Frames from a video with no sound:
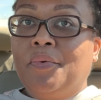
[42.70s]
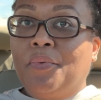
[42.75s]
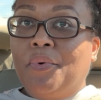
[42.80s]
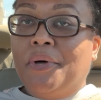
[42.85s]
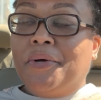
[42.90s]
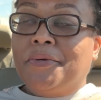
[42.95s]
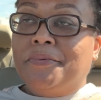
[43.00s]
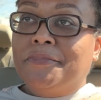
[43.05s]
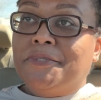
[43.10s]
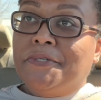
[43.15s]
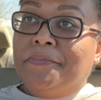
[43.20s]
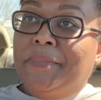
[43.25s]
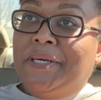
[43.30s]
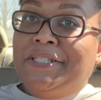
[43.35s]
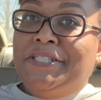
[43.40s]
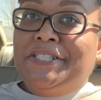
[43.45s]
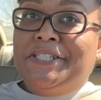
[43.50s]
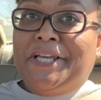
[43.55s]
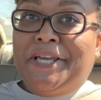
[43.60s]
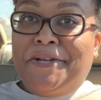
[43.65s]
Welcome to
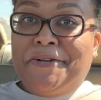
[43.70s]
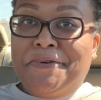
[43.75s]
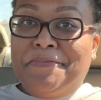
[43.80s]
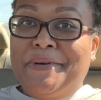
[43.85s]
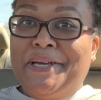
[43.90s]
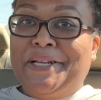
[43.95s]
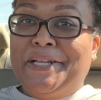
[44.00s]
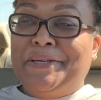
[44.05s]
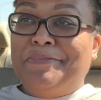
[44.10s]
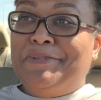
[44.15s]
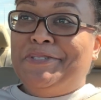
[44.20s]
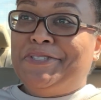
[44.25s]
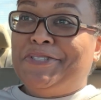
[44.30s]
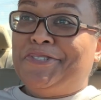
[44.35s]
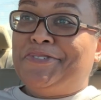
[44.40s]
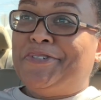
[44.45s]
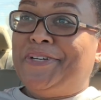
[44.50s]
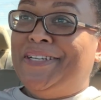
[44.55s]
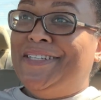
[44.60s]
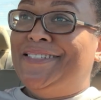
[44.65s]
my channel. My name is
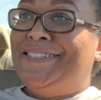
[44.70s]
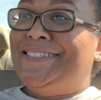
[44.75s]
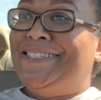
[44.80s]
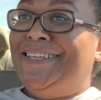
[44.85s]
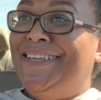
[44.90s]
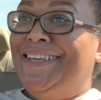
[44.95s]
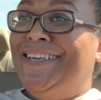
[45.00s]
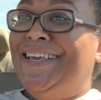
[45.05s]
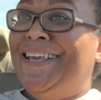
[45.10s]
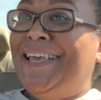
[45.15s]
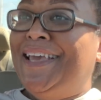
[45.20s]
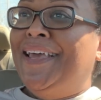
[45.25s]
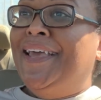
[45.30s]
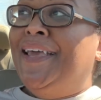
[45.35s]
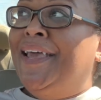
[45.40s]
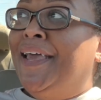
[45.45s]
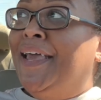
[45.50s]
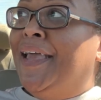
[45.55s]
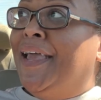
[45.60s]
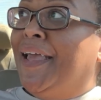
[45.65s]
Tracy,
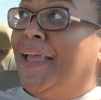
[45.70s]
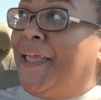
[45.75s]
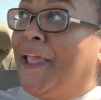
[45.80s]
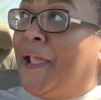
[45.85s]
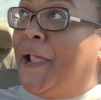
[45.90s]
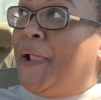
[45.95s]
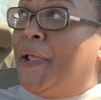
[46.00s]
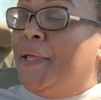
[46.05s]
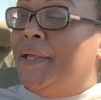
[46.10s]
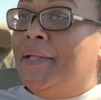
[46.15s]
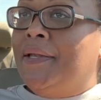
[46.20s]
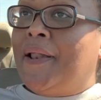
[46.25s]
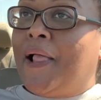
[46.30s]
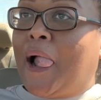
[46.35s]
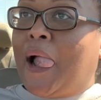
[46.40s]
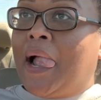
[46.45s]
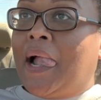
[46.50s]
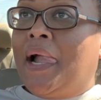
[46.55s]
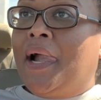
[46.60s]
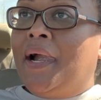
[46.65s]
and
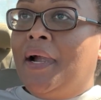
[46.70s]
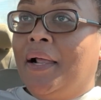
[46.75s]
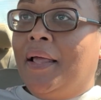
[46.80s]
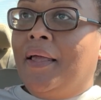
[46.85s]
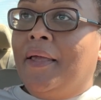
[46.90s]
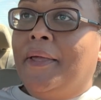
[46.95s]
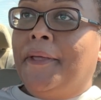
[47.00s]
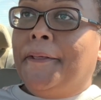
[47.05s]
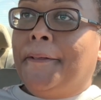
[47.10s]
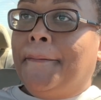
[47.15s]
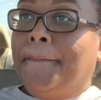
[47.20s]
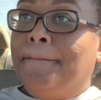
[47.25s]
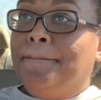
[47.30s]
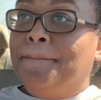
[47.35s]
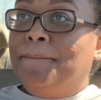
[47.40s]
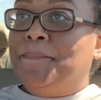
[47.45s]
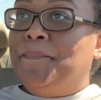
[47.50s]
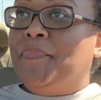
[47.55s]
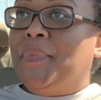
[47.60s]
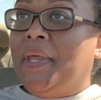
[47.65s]
I
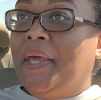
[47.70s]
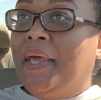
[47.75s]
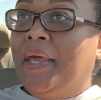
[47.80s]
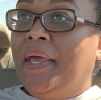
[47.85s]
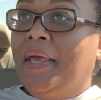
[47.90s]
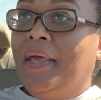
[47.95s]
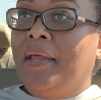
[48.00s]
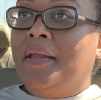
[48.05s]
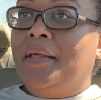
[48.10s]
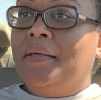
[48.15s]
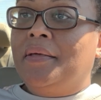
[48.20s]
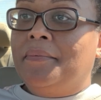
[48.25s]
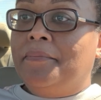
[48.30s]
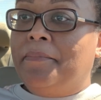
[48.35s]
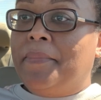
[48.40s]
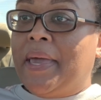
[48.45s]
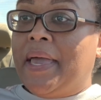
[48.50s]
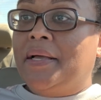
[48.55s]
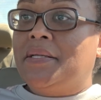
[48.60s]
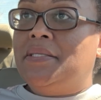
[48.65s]
am
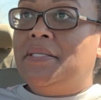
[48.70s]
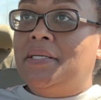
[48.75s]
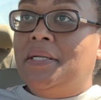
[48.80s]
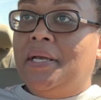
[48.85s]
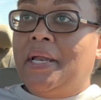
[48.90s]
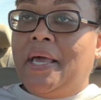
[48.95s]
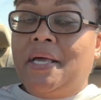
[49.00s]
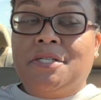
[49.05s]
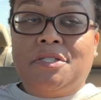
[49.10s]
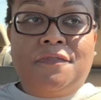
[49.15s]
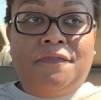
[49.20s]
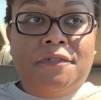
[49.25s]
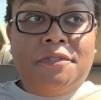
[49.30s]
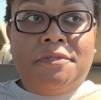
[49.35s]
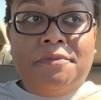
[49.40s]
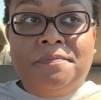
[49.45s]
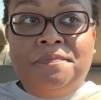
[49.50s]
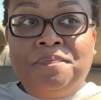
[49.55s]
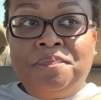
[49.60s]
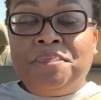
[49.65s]
heading back to
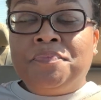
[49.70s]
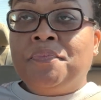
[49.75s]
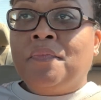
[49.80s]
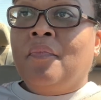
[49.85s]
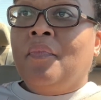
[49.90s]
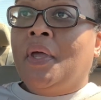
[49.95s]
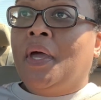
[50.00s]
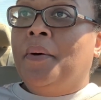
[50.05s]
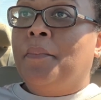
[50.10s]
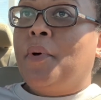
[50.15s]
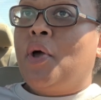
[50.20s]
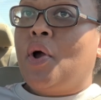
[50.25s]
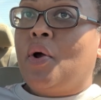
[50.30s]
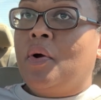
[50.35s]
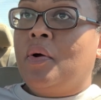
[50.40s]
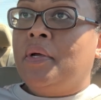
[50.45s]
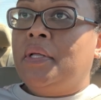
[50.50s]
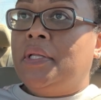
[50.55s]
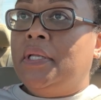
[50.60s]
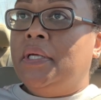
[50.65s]
Nashville. I'm
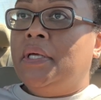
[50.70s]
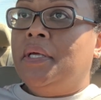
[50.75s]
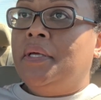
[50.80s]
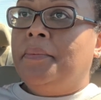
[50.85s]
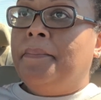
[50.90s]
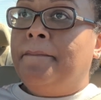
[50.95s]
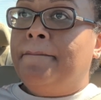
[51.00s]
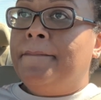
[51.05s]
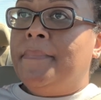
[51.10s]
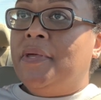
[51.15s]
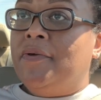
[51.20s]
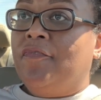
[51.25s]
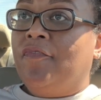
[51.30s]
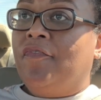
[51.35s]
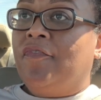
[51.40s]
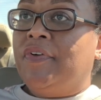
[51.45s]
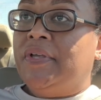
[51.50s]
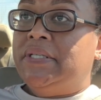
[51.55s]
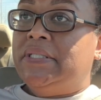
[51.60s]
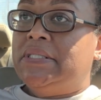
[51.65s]
currently in
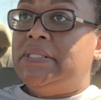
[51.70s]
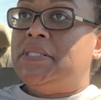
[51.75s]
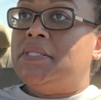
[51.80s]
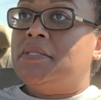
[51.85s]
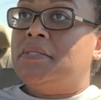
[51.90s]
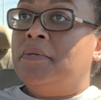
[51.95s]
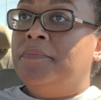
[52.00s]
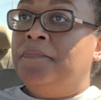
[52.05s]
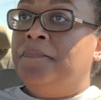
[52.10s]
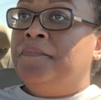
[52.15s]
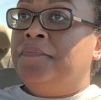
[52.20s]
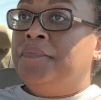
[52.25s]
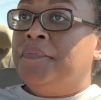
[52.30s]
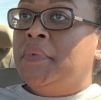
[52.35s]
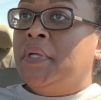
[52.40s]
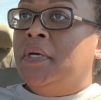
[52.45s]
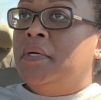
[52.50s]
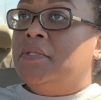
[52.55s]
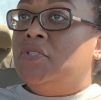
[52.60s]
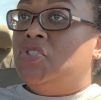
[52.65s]
Memphis.
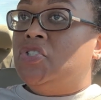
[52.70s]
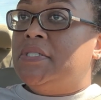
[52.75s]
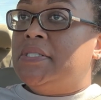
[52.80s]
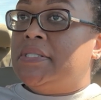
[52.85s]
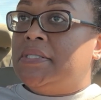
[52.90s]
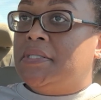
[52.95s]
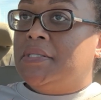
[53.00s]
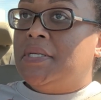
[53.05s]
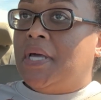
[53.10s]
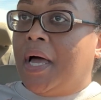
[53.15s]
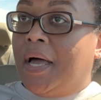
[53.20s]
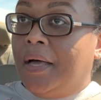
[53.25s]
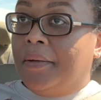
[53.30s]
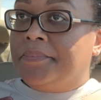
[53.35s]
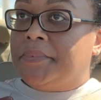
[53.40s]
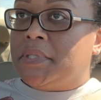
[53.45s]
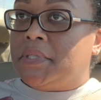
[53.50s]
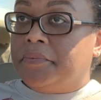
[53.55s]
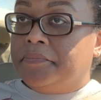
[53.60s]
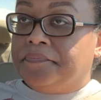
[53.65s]
Just
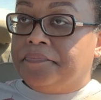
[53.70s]
stopped